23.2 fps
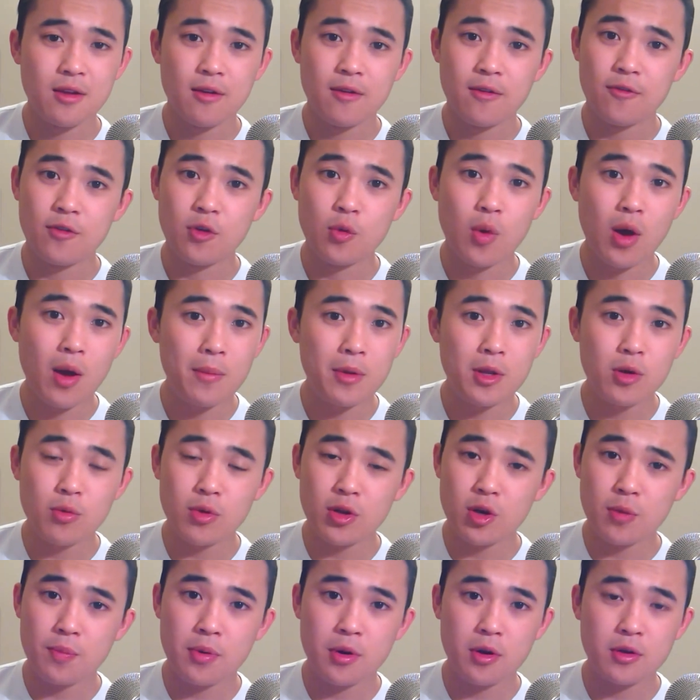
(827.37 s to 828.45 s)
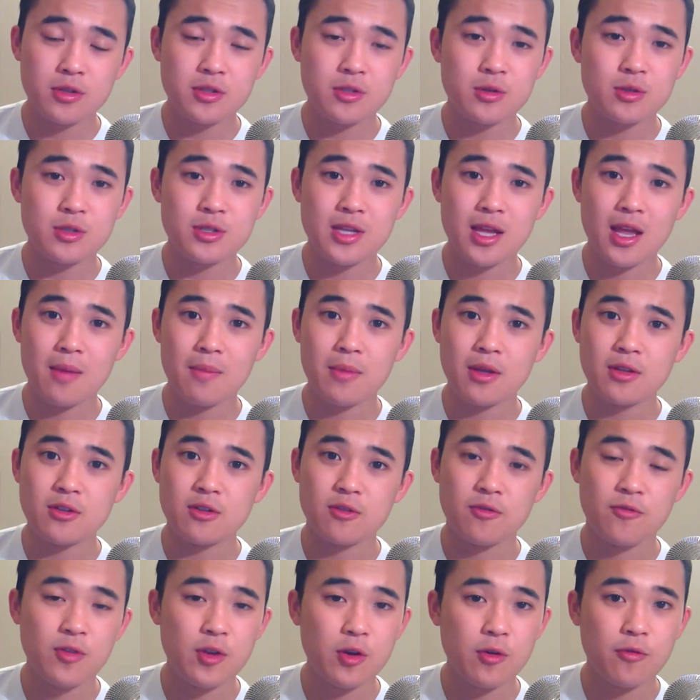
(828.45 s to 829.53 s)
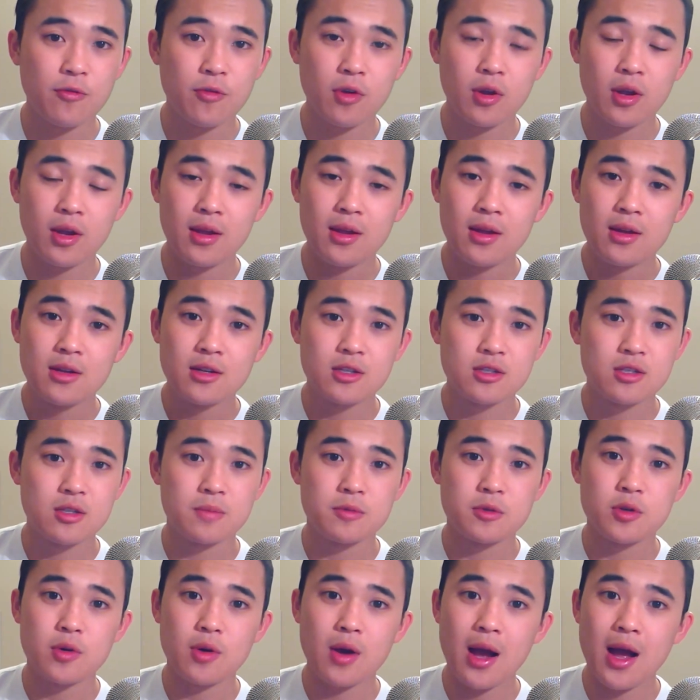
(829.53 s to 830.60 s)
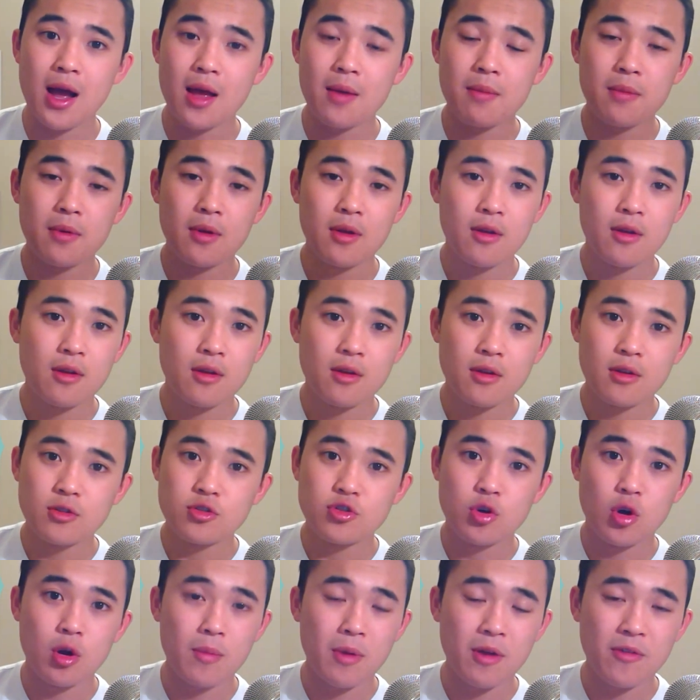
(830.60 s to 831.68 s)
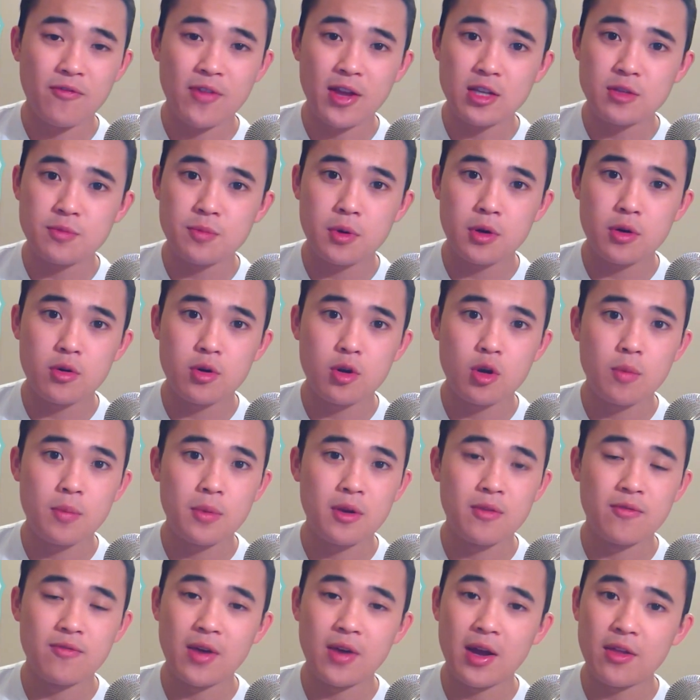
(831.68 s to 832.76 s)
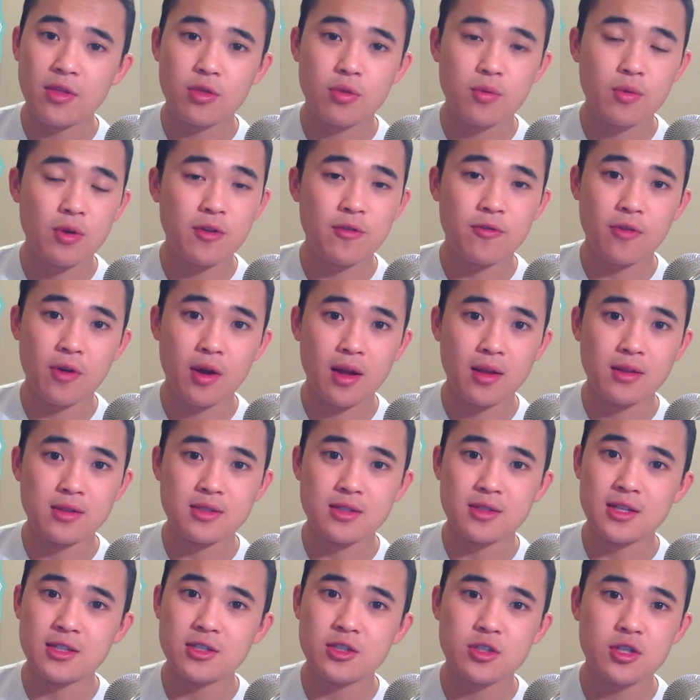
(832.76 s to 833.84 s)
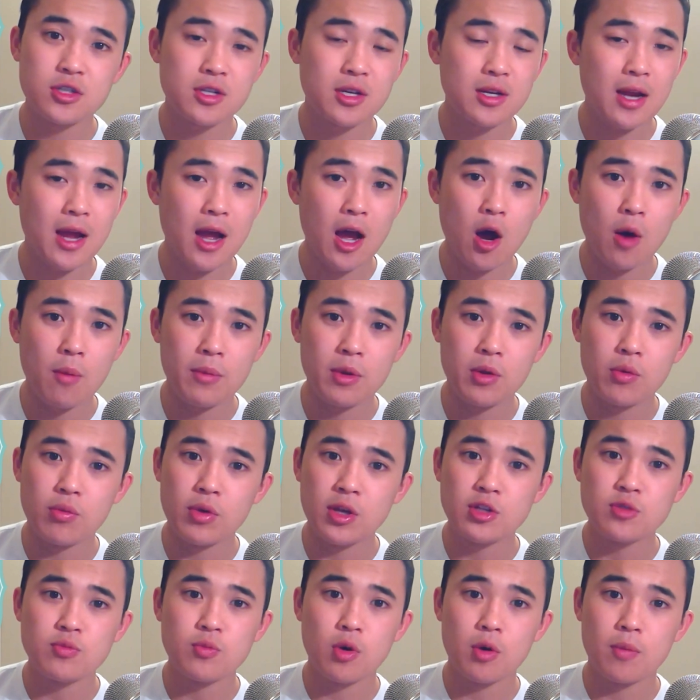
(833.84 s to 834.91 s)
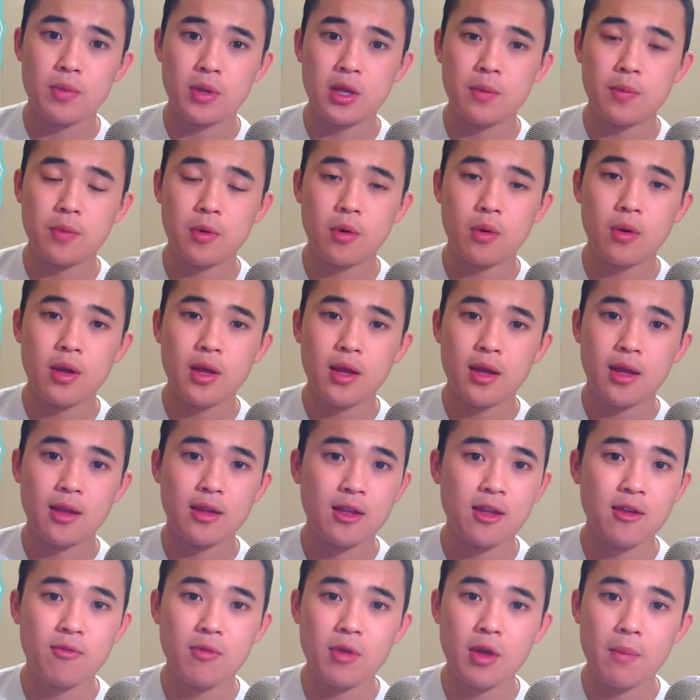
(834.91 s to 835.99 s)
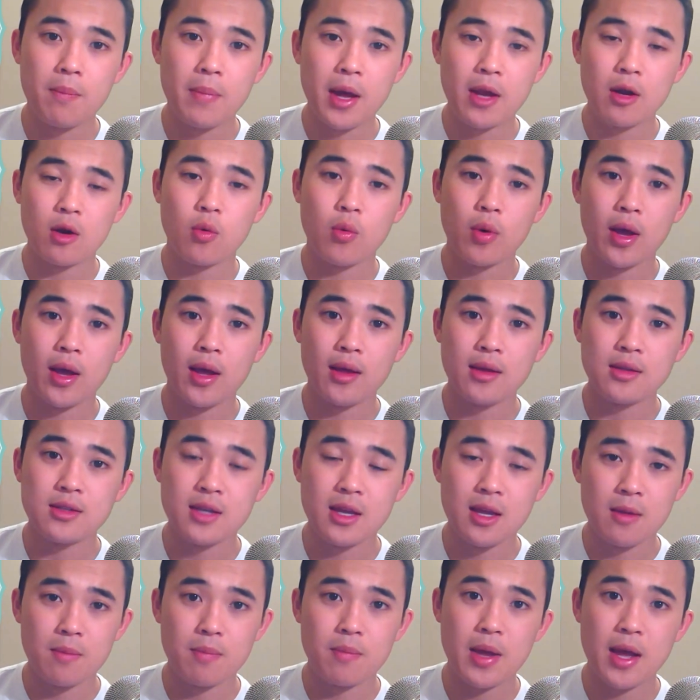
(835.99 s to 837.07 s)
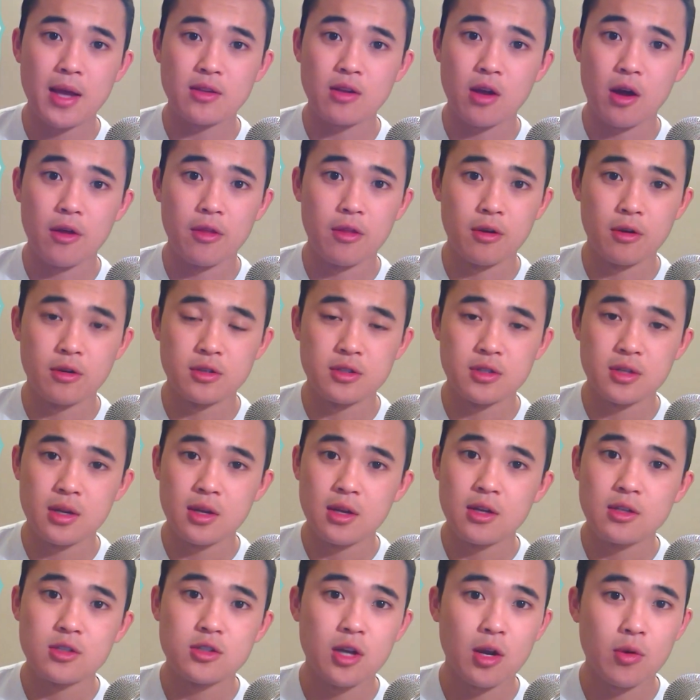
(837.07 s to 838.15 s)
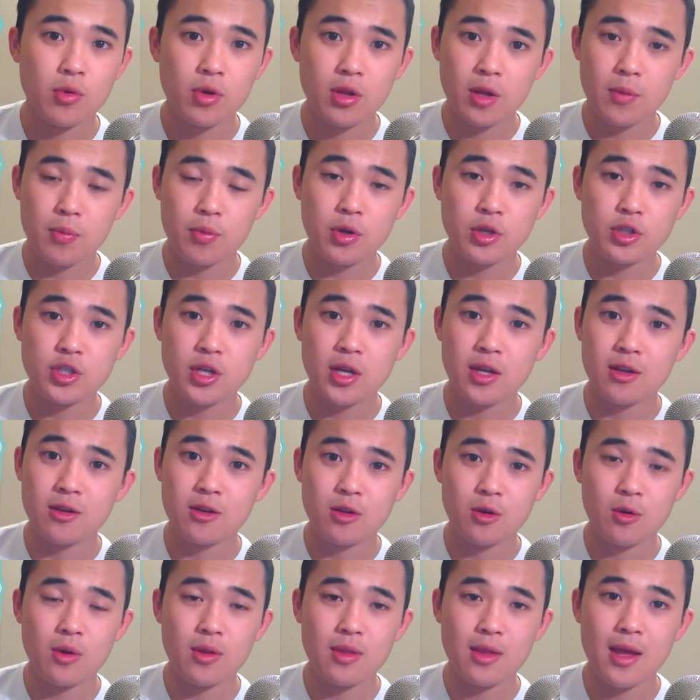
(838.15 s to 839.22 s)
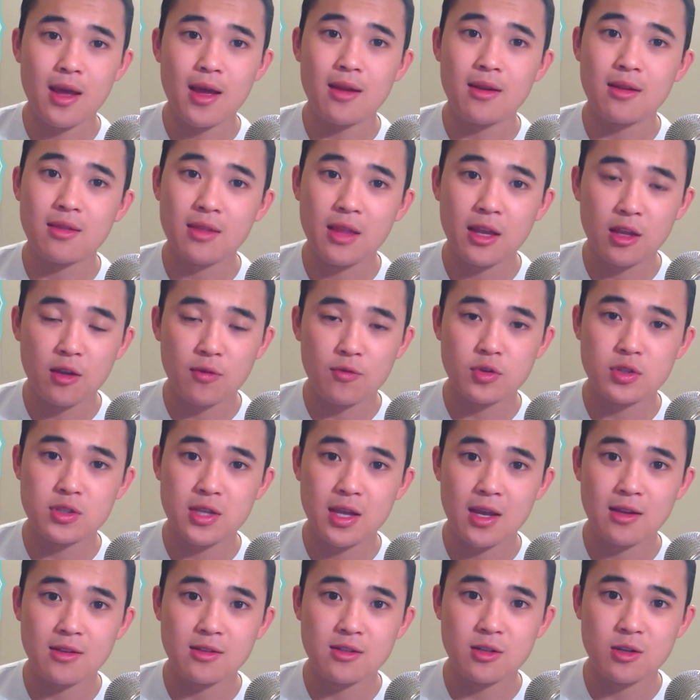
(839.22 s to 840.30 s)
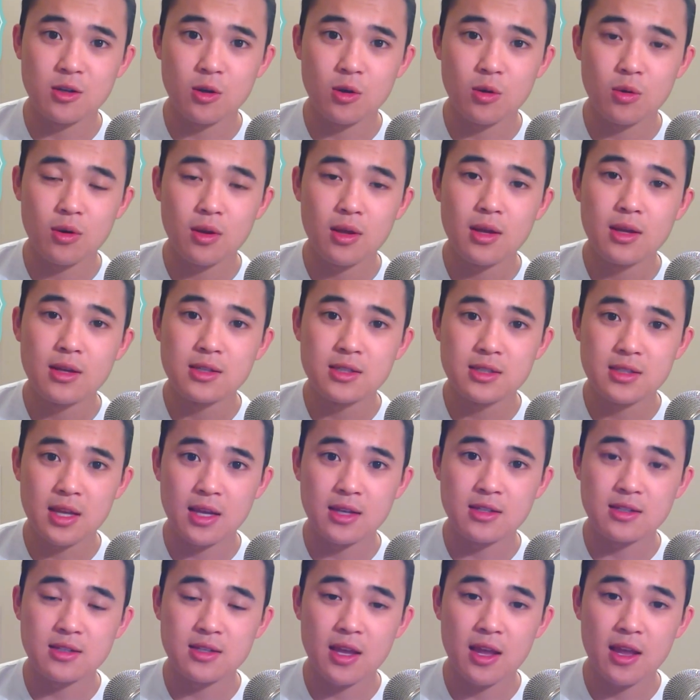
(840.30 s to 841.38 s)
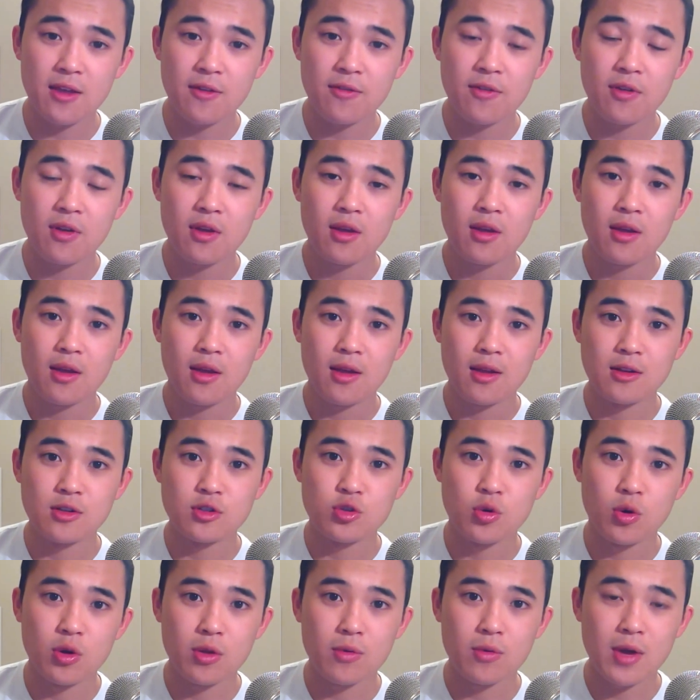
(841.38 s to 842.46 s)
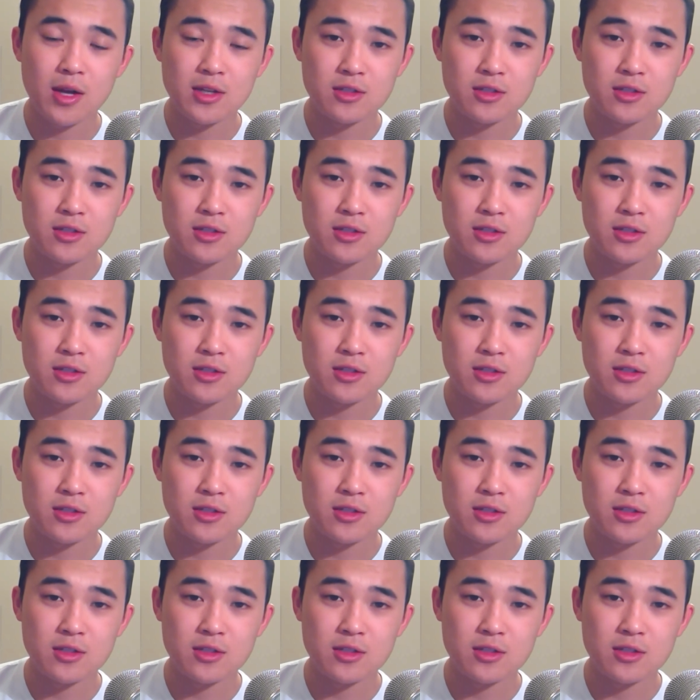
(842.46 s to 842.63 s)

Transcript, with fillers: If you want me to read your personal statement, just feel free to subscribe, join my Facebook group and invite 3 friends. This is just going to help me reach more people and give me a better way to impact others. So I really appreciate you doing that. Thank you for staying tuned. Stay safe and enjoy the rest